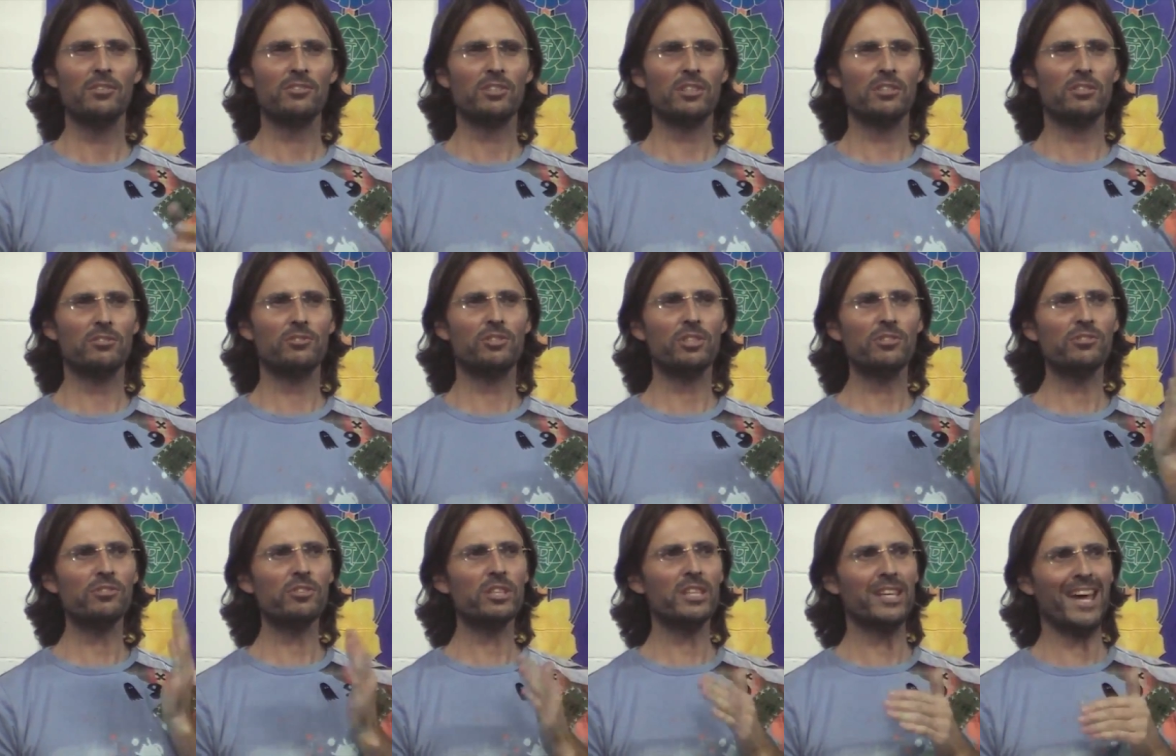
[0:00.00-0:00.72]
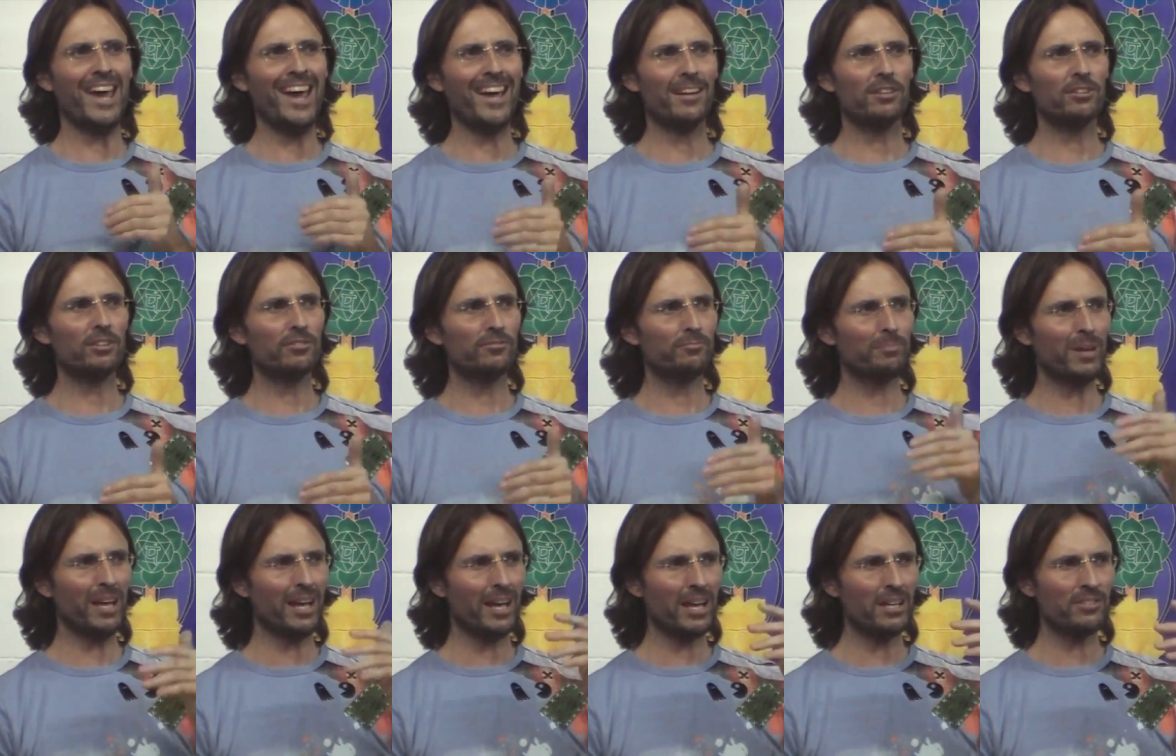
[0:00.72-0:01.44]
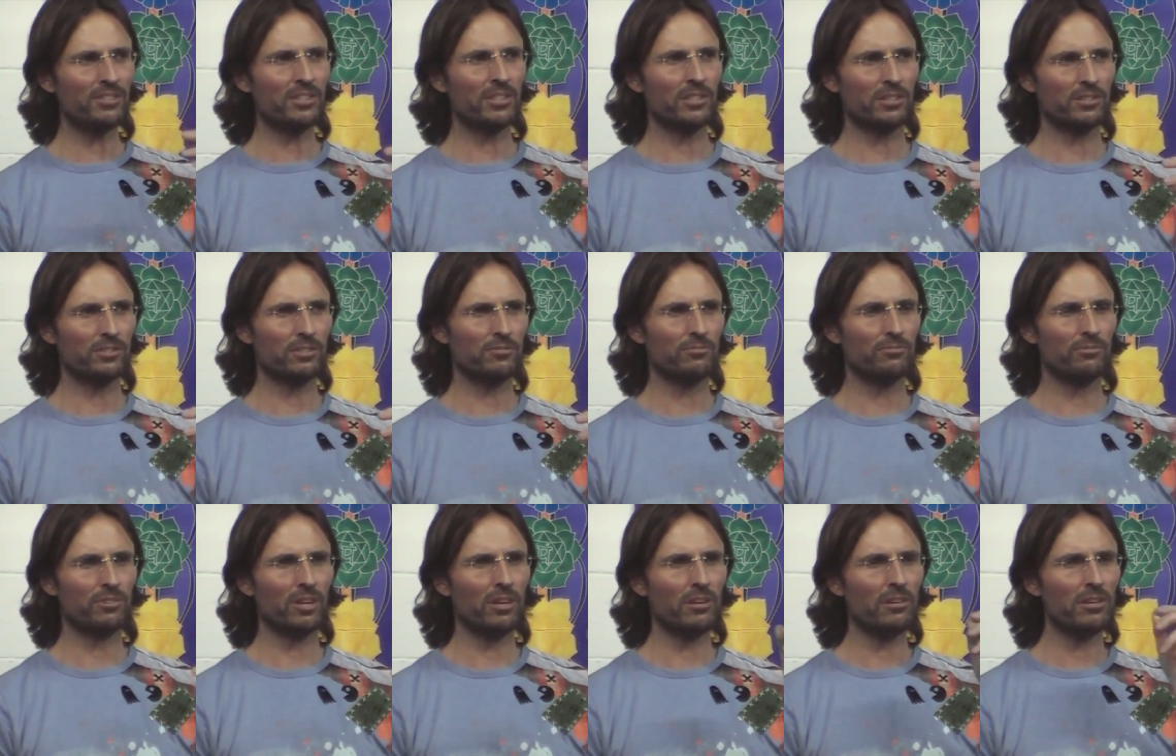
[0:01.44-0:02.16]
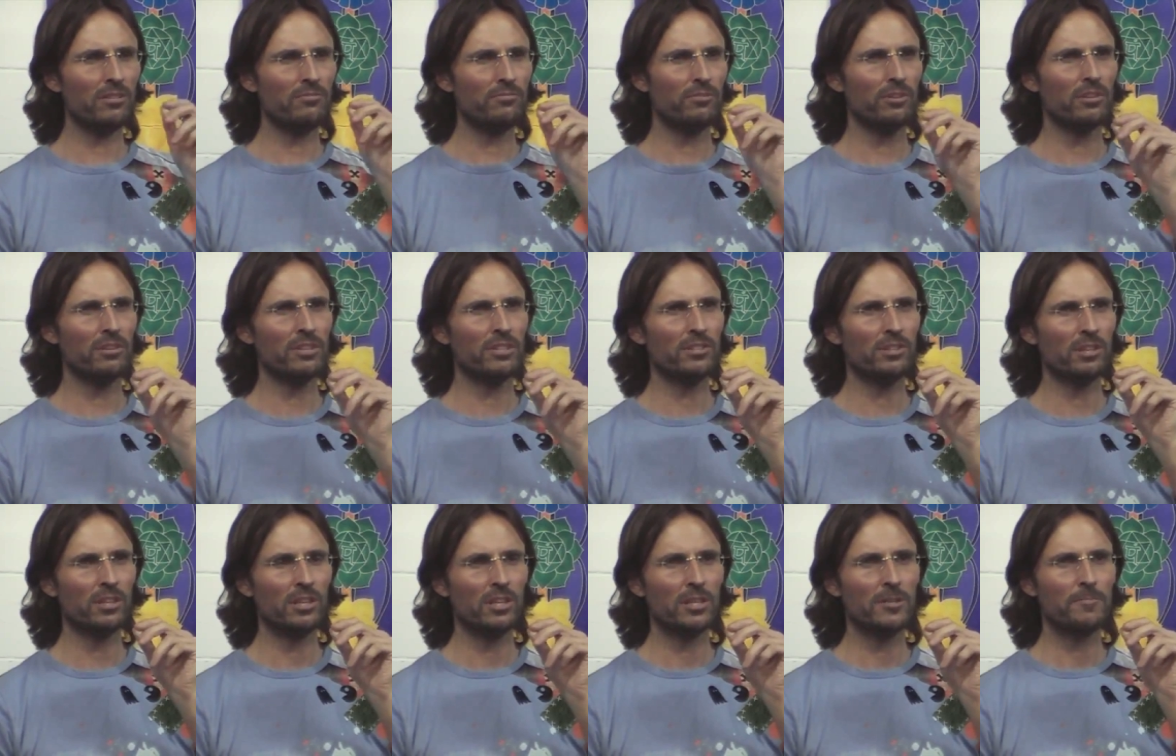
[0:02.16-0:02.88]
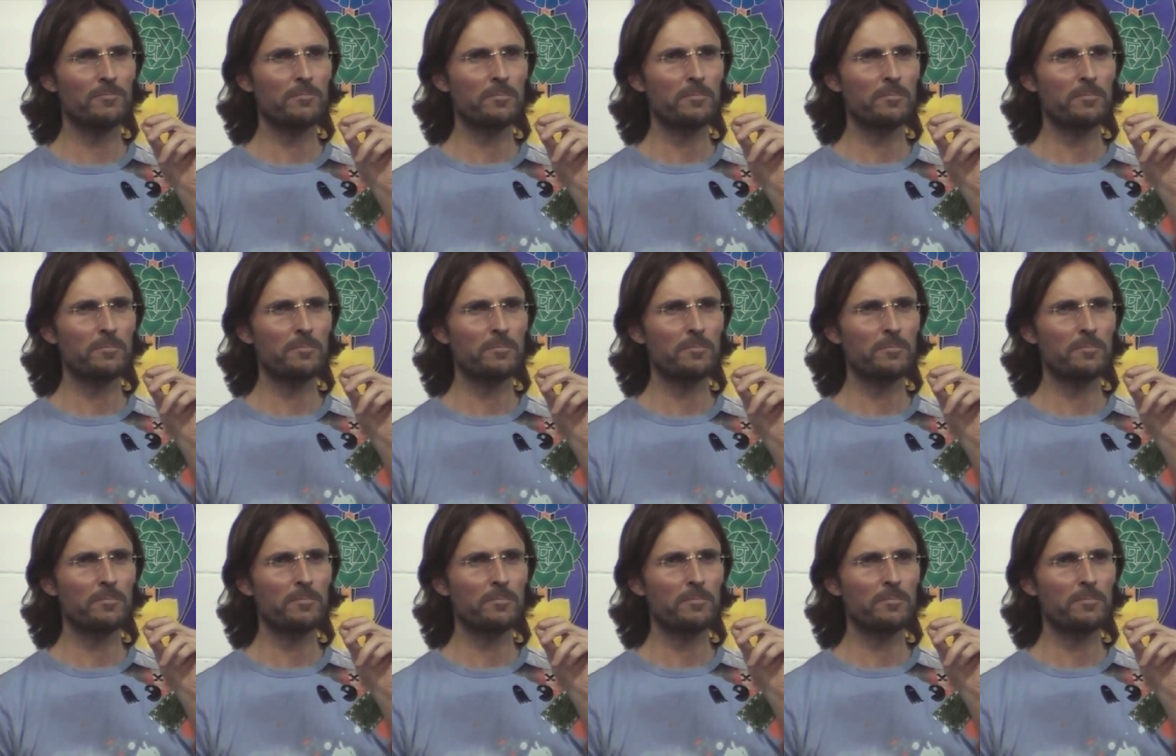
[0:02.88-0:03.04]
See, just the act of passing is a very, very